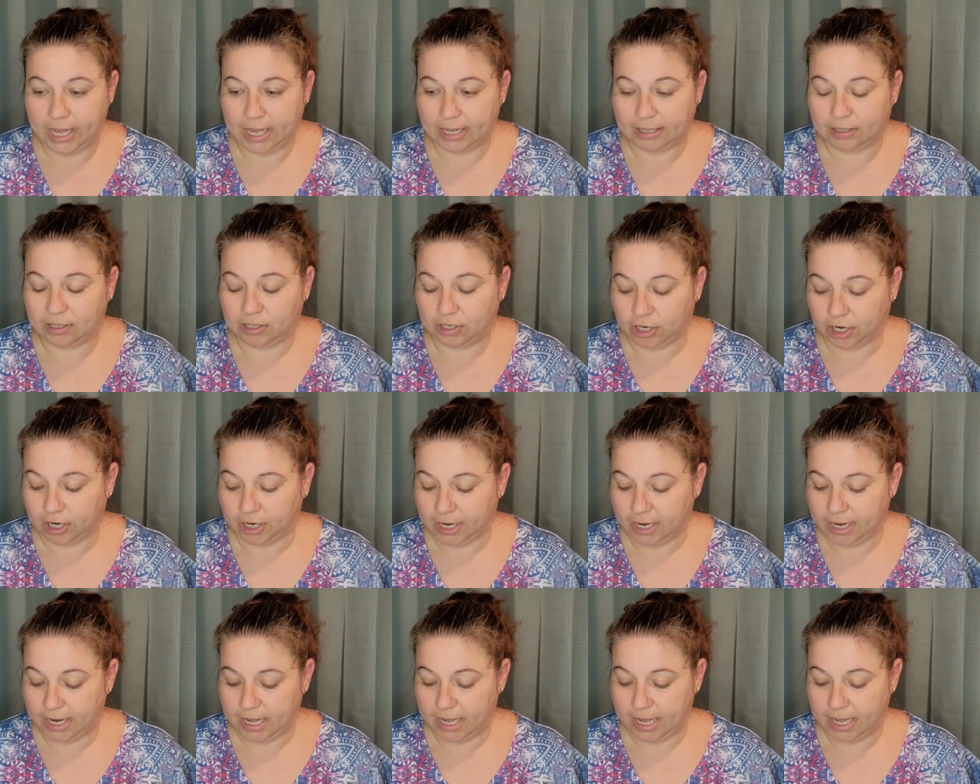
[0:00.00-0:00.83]
get
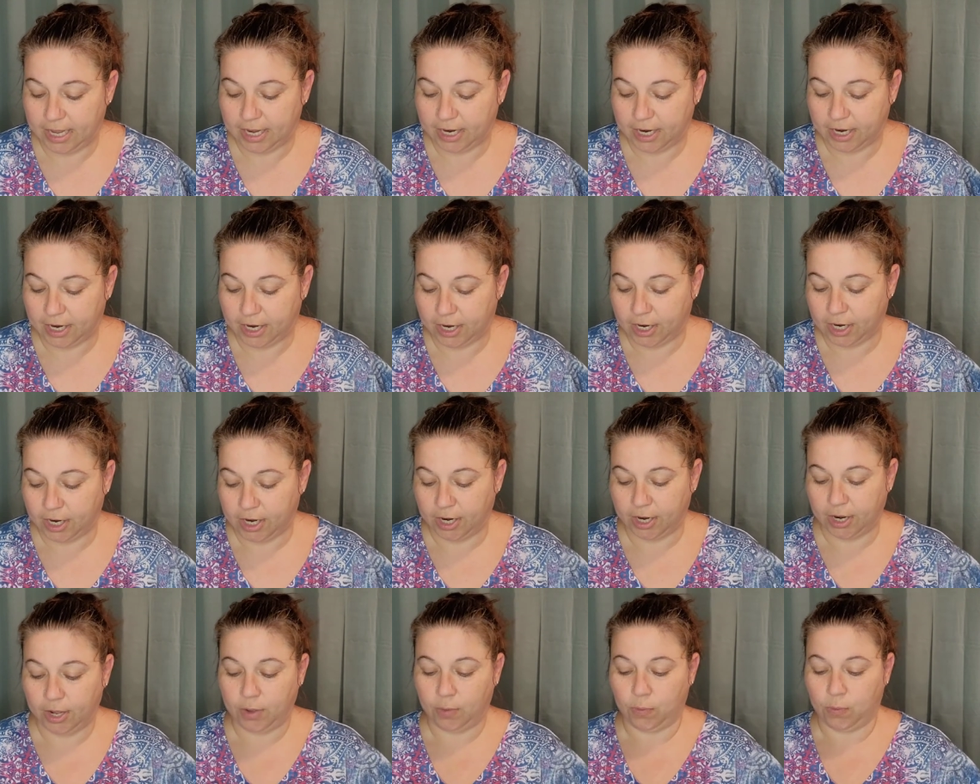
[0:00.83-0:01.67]
started
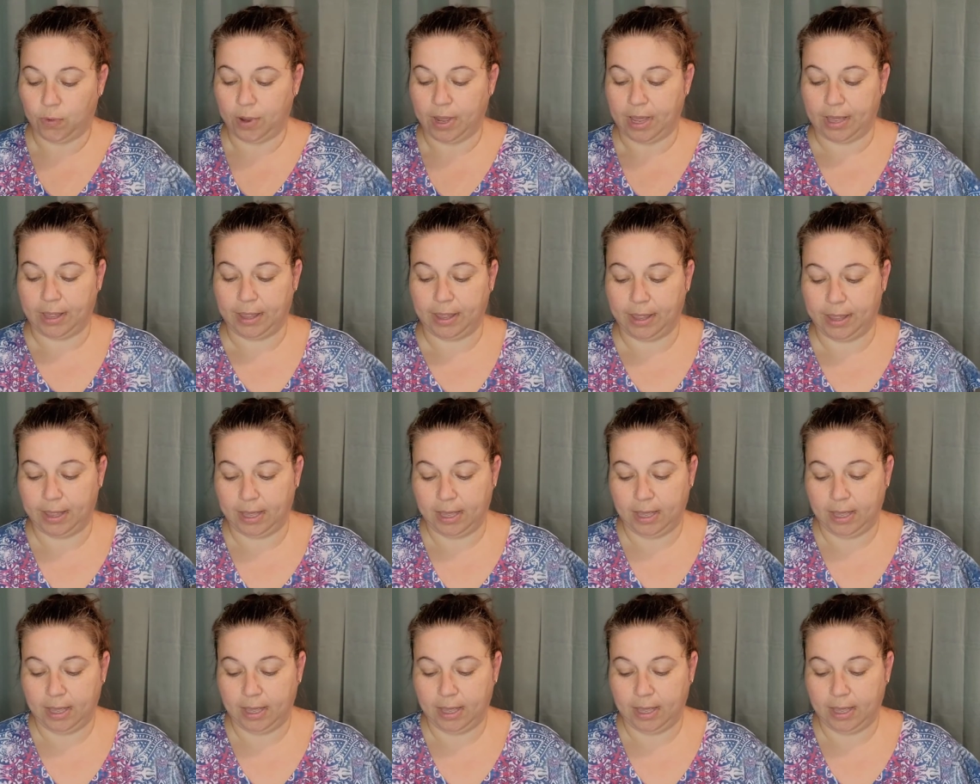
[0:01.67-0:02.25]
here with,